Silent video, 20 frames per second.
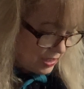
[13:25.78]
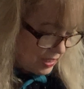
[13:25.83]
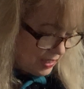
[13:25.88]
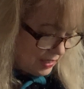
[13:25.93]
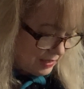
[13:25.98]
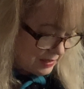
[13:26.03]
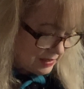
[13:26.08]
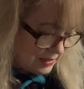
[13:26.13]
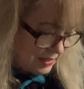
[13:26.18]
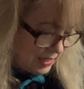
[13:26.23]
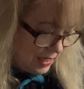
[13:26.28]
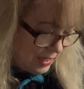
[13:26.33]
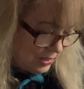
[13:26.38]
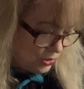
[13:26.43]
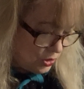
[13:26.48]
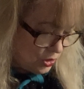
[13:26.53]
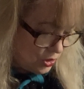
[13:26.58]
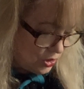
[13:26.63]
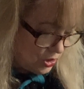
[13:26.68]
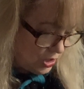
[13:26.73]
can't
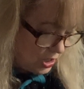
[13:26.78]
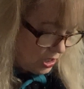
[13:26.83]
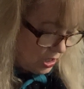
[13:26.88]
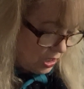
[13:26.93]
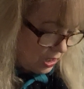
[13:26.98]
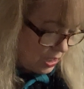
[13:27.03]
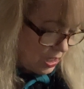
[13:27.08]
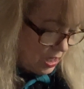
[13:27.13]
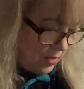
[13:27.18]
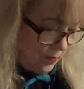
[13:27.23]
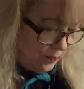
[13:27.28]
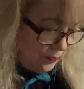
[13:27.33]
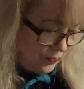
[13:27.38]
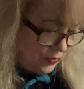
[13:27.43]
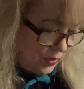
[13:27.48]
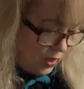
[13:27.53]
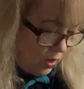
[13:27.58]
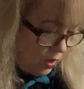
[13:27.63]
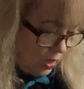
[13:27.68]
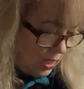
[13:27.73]
stand shock.
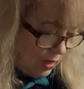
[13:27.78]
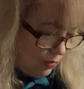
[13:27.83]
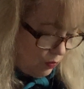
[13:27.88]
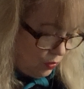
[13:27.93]
All I